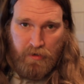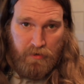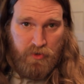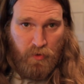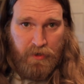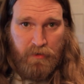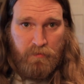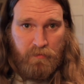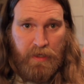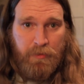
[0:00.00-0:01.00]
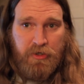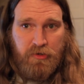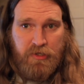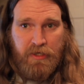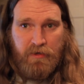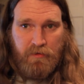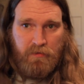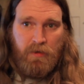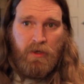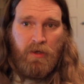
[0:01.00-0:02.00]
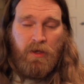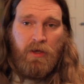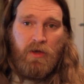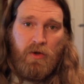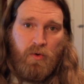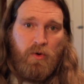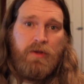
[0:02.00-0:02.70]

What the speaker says: join a labor union, or